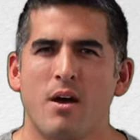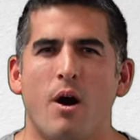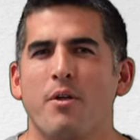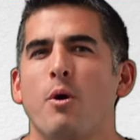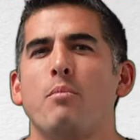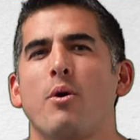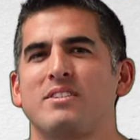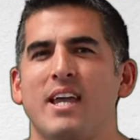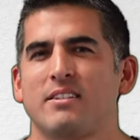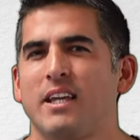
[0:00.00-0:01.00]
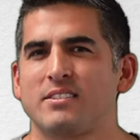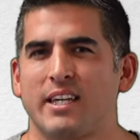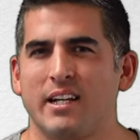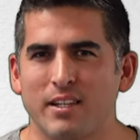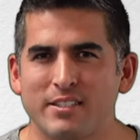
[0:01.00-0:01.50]
Although both techniques
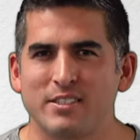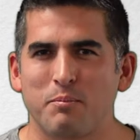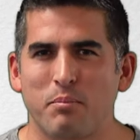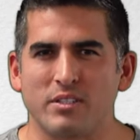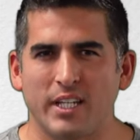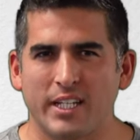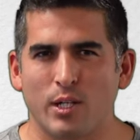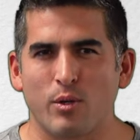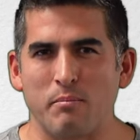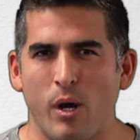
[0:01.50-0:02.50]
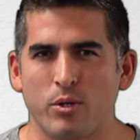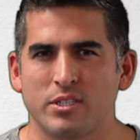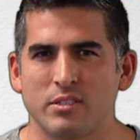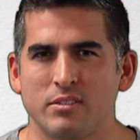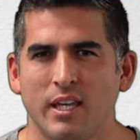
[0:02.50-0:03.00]
can elicit particular
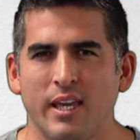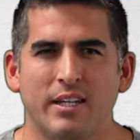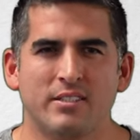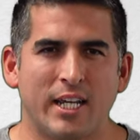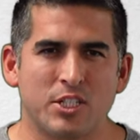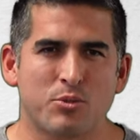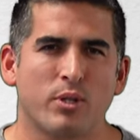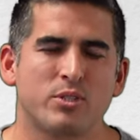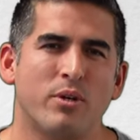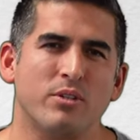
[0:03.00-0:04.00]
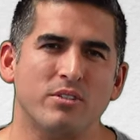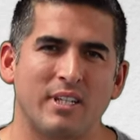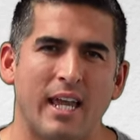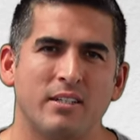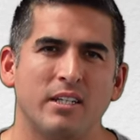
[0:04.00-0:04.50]
emotions central to
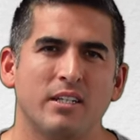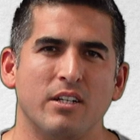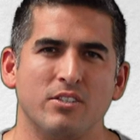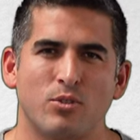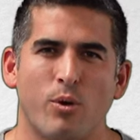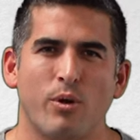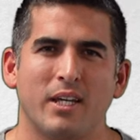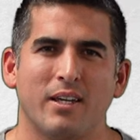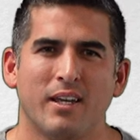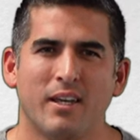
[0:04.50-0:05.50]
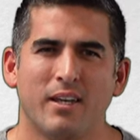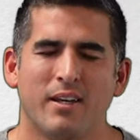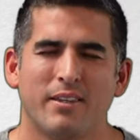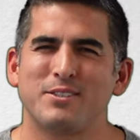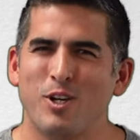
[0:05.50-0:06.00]
understanding a story,
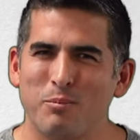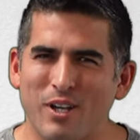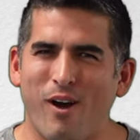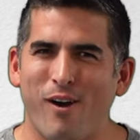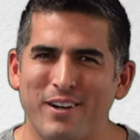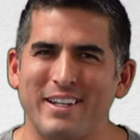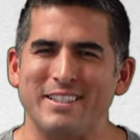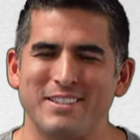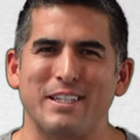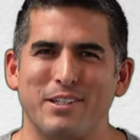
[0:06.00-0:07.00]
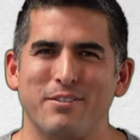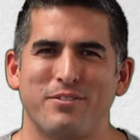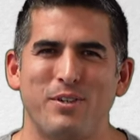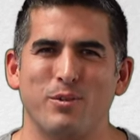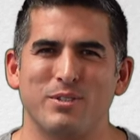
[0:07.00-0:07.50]
the terms are easily
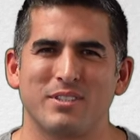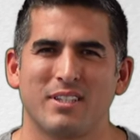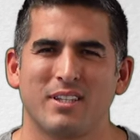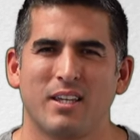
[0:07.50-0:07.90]
confused.